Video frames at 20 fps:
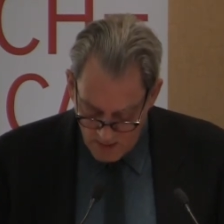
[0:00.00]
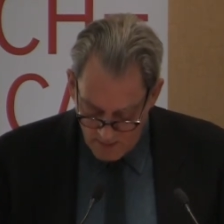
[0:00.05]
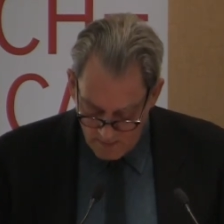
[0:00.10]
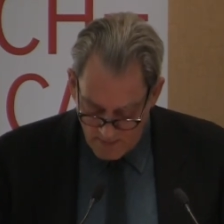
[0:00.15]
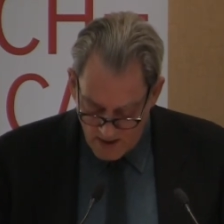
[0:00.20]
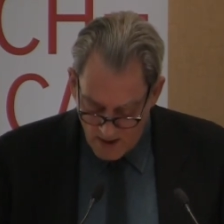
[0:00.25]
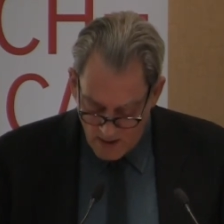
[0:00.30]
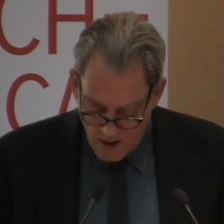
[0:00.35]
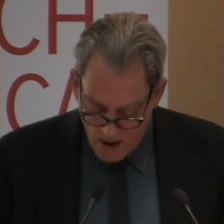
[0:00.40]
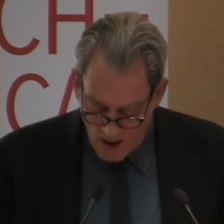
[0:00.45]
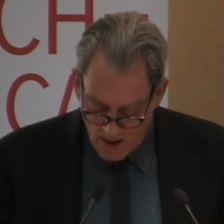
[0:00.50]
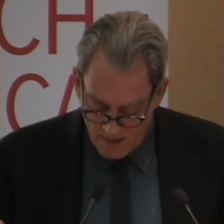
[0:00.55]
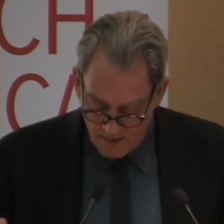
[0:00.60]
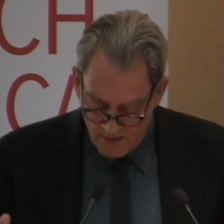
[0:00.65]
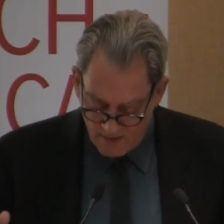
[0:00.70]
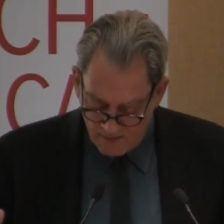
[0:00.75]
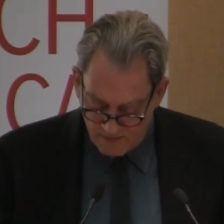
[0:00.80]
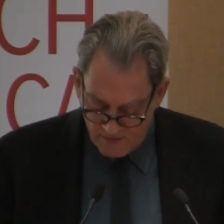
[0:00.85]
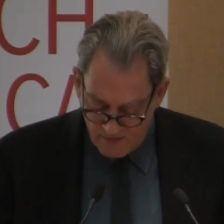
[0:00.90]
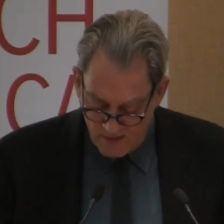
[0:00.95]
My heart
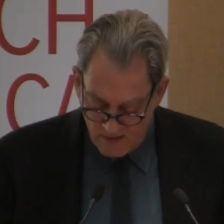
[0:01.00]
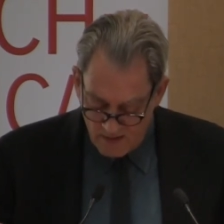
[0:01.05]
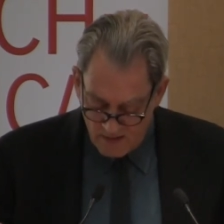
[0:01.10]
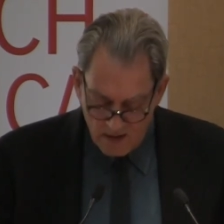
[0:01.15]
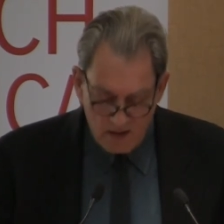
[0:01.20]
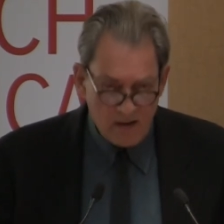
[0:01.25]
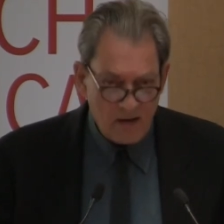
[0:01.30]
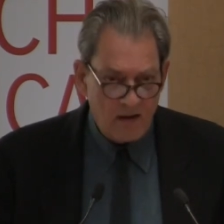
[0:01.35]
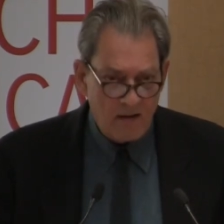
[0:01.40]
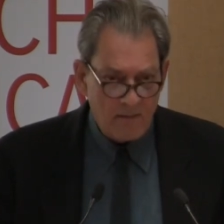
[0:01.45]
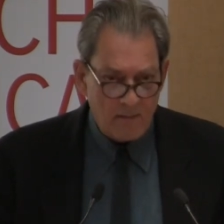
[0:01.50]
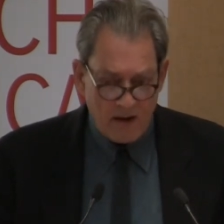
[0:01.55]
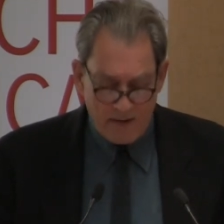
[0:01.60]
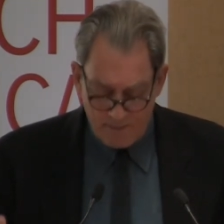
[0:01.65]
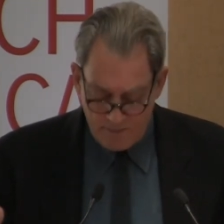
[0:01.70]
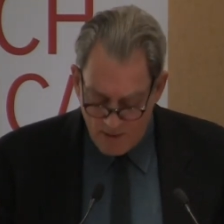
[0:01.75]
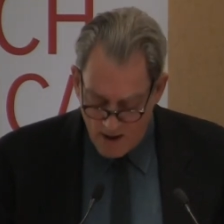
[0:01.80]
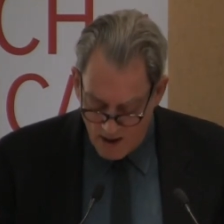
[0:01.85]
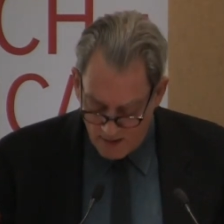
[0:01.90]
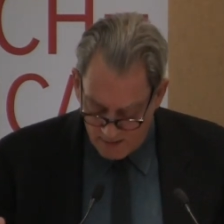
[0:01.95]
is in my
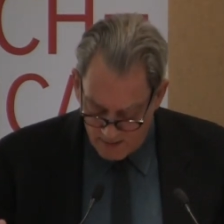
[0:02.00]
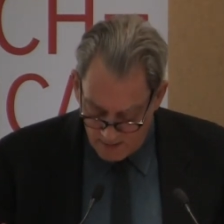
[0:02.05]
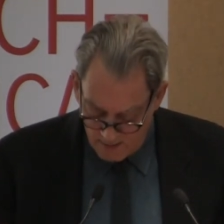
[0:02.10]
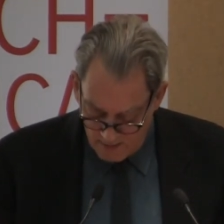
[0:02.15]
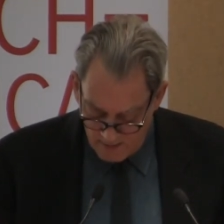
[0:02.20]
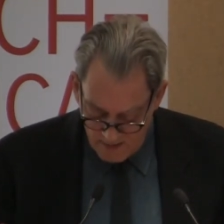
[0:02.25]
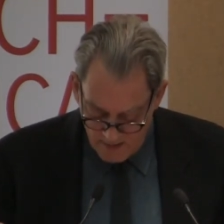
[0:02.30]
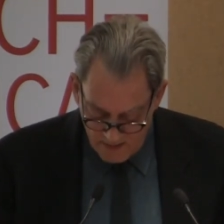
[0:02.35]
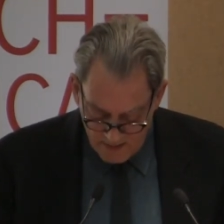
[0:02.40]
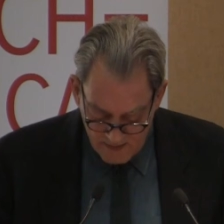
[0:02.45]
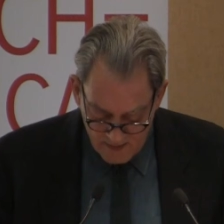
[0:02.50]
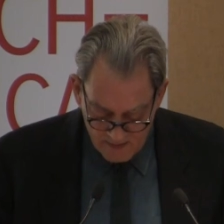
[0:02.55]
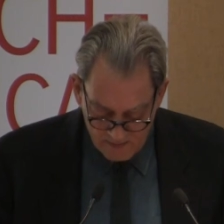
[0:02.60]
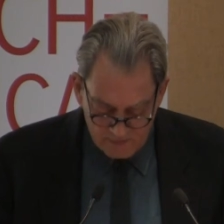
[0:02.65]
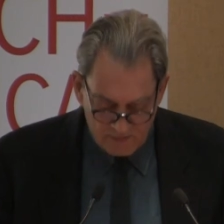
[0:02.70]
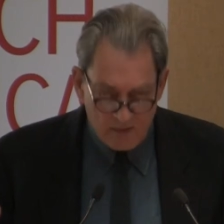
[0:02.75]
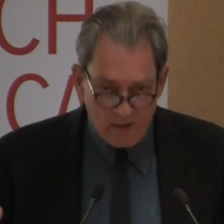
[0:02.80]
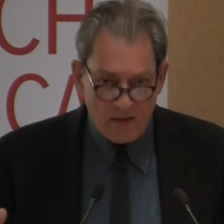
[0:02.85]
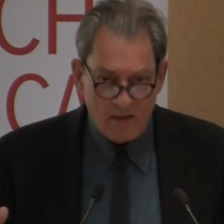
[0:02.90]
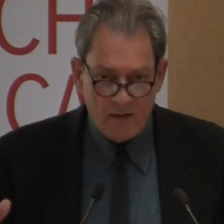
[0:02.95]
pocket. It is
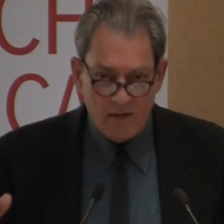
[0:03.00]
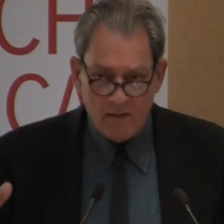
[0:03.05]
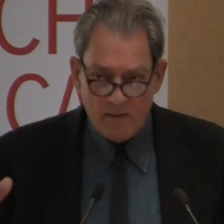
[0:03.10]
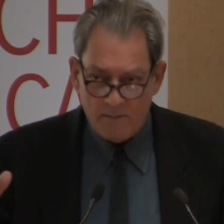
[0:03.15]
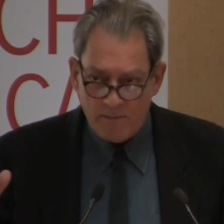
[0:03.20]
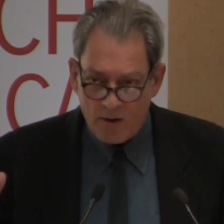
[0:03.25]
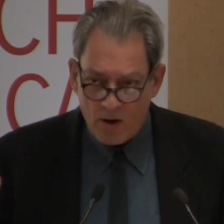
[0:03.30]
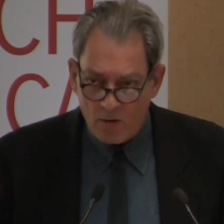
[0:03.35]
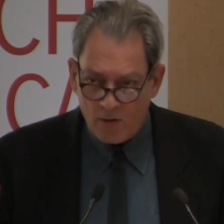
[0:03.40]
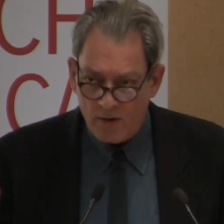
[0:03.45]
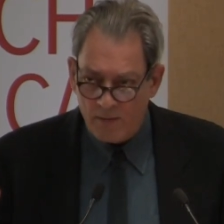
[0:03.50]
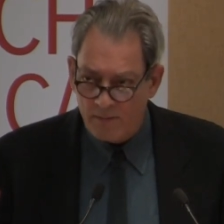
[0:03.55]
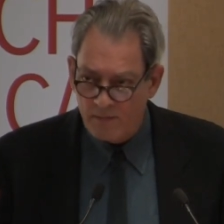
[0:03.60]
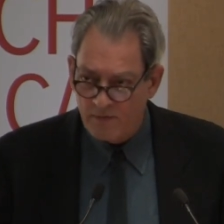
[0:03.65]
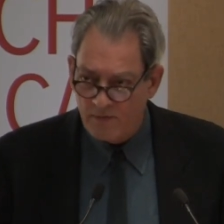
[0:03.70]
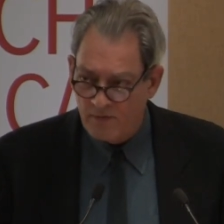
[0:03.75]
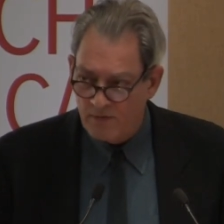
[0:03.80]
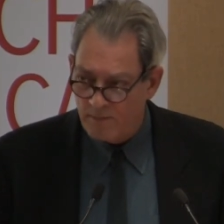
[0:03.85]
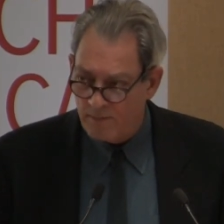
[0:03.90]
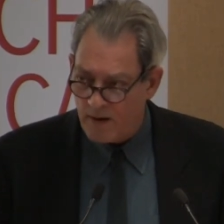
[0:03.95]

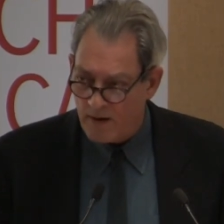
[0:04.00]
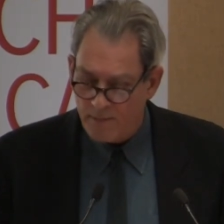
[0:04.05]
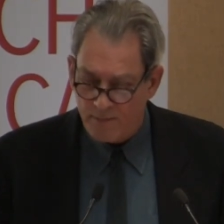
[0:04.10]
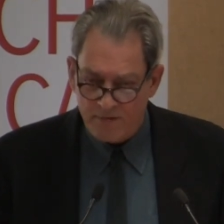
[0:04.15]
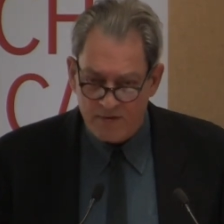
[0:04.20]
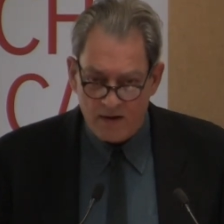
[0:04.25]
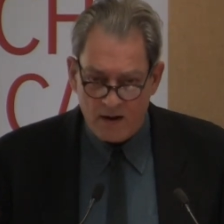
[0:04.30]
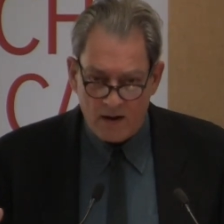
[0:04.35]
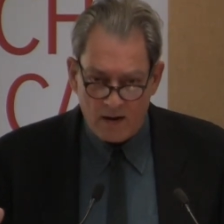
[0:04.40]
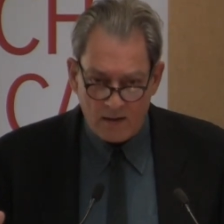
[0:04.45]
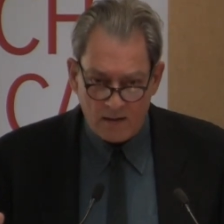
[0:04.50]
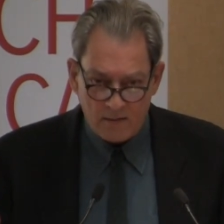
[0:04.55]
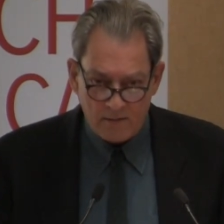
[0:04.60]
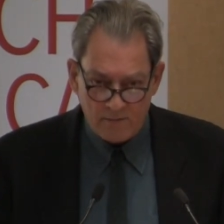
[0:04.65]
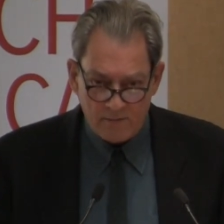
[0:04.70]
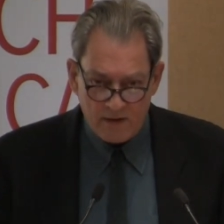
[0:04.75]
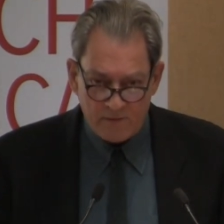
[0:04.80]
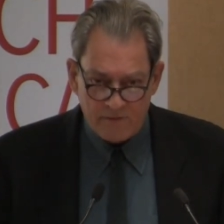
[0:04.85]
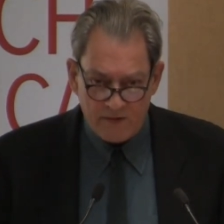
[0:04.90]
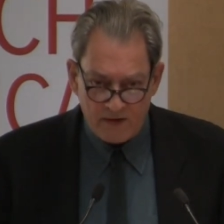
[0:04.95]
Poems by Pierre
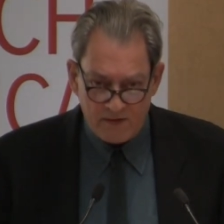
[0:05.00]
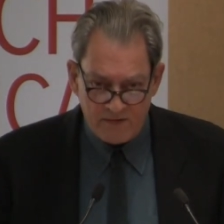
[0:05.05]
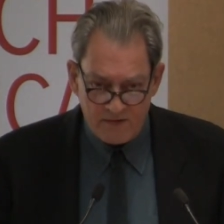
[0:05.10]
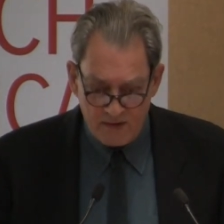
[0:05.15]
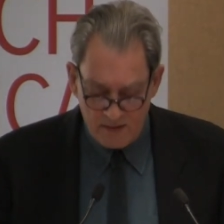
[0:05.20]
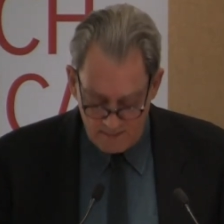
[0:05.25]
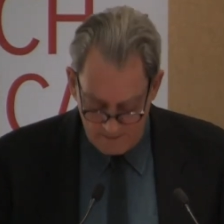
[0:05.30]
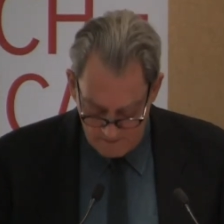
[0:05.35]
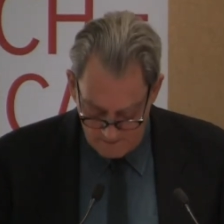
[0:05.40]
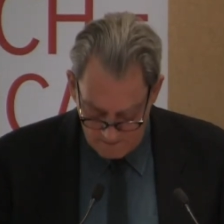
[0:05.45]
Reverdy.